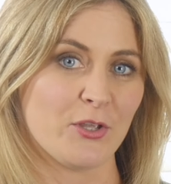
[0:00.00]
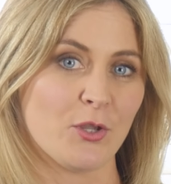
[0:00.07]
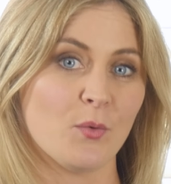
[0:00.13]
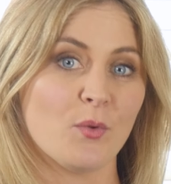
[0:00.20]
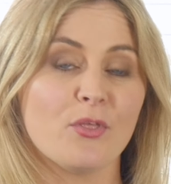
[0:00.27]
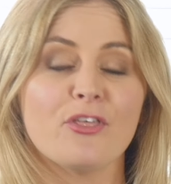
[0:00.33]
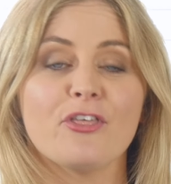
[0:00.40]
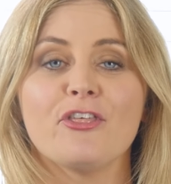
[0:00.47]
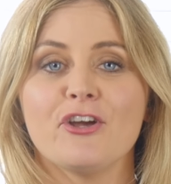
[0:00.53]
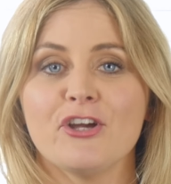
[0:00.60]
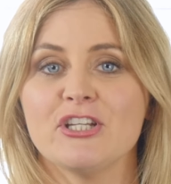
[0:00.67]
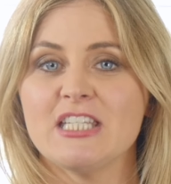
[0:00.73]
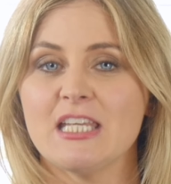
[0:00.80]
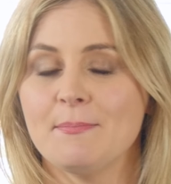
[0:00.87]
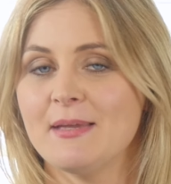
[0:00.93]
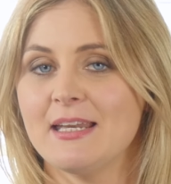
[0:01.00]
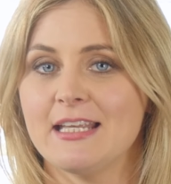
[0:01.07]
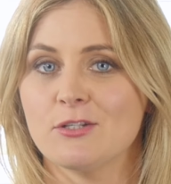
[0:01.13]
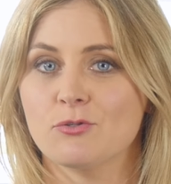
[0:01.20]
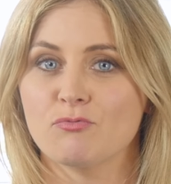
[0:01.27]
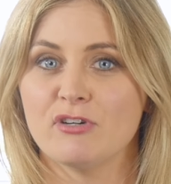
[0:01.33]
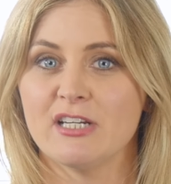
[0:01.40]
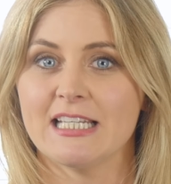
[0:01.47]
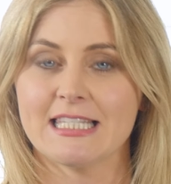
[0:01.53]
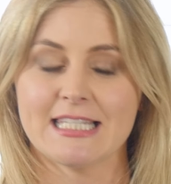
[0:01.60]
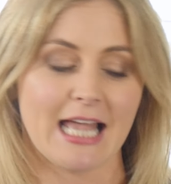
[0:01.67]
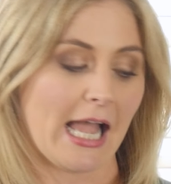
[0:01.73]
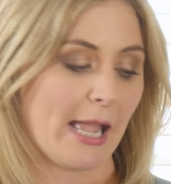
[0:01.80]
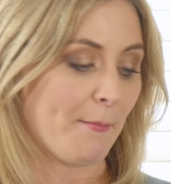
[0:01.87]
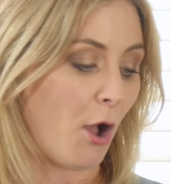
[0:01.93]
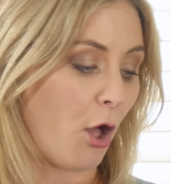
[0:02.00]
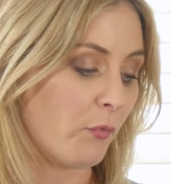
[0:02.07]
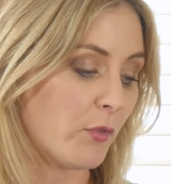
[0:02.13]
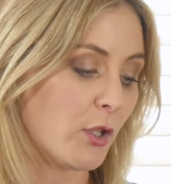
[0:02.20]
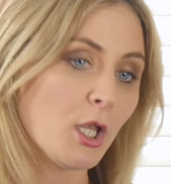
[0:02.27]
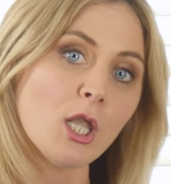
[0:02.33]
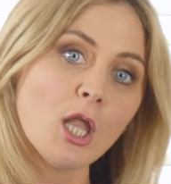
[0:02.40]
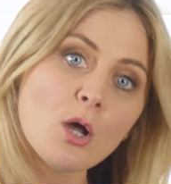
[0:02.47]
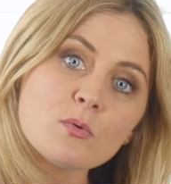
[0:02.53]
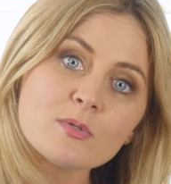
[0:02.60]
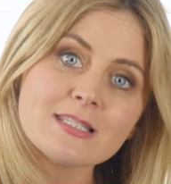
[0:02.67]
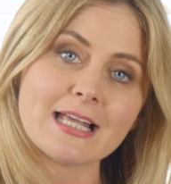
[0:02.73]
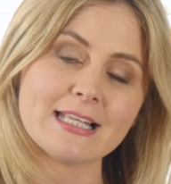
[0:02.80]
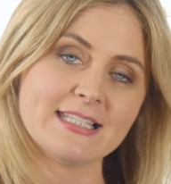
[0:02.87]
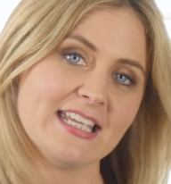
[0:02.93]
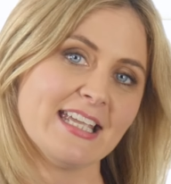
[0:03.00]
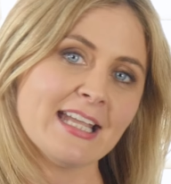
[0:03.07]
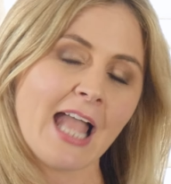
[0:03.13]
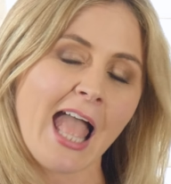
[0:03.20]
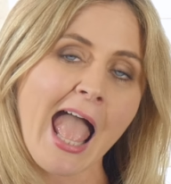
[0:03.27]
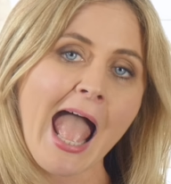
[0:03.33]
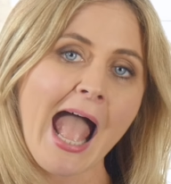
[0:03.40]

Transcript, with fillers: you 30 minutes running time on the low setting